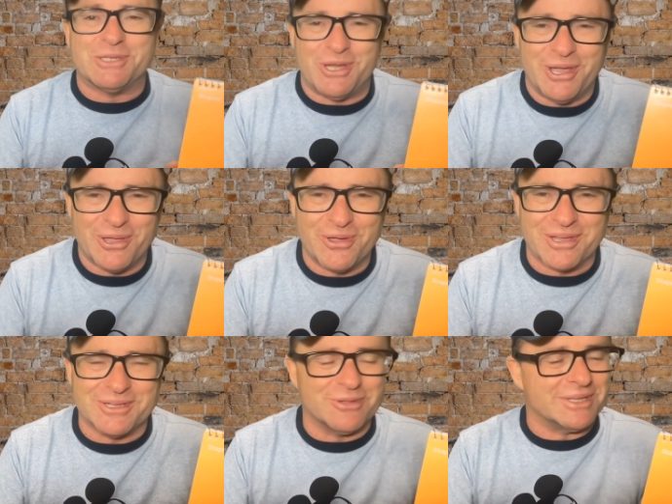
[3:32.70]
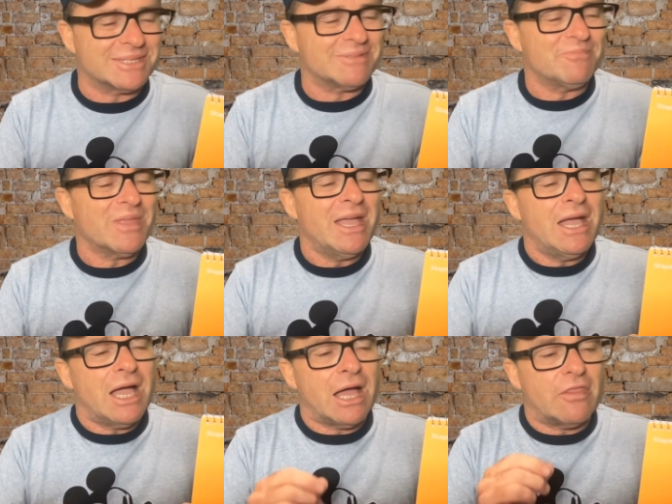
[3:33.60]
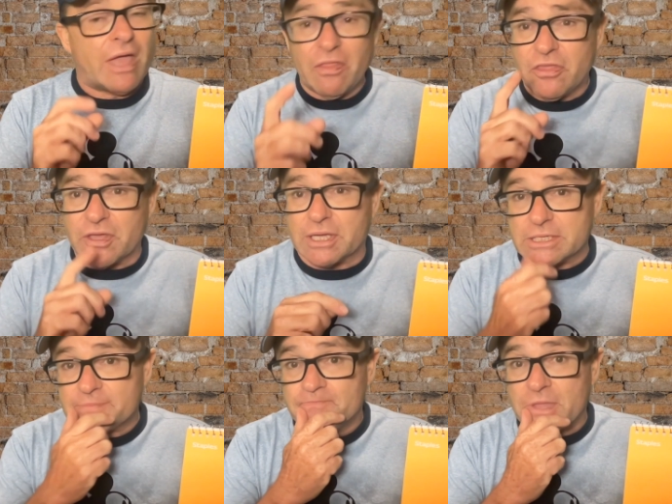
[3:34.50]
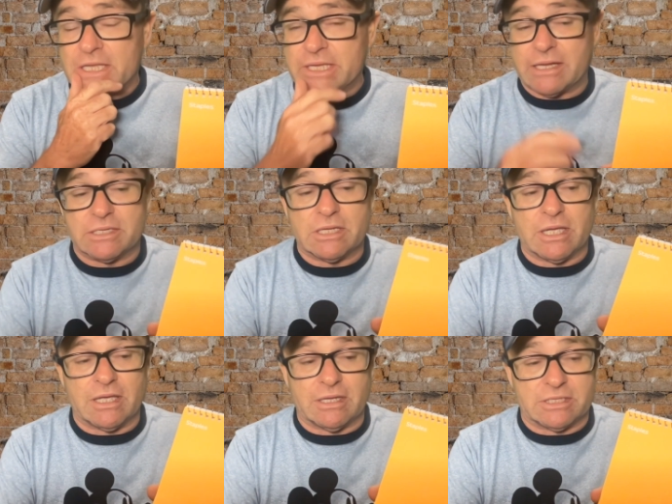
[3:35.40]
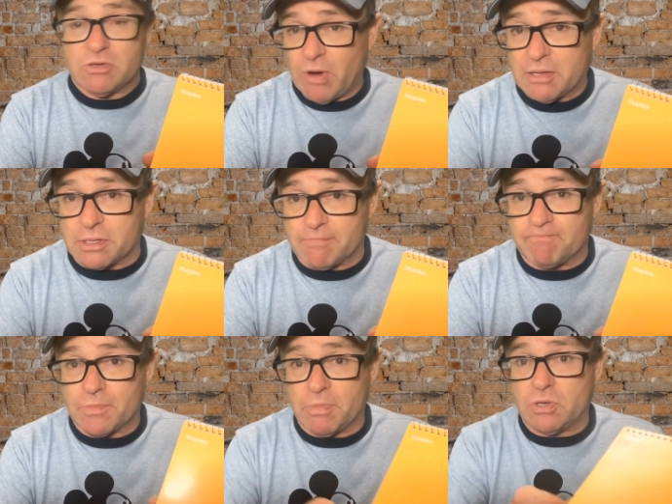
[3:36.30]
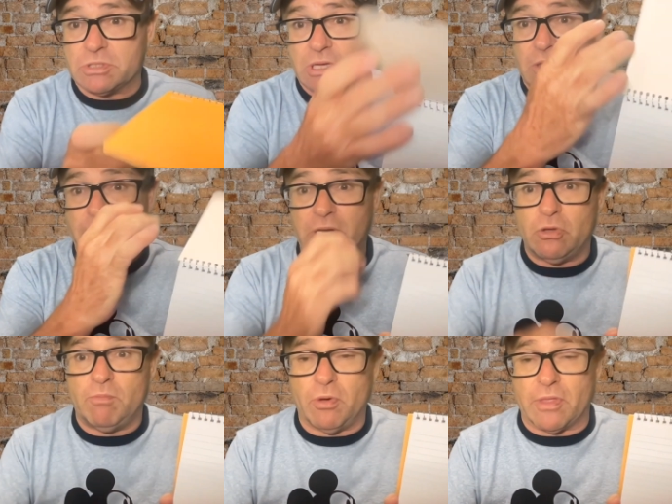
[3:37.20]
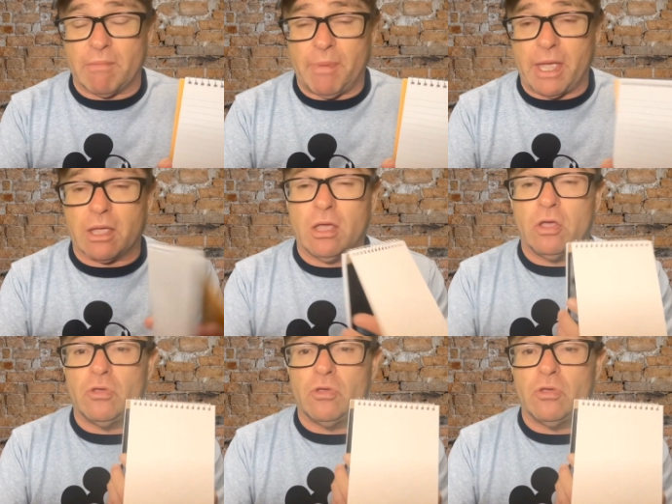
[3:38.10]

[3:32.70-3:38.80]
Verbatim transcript: you, you can do this. Uh, the other thing is, is that uh, surrounded because the minute you put that back,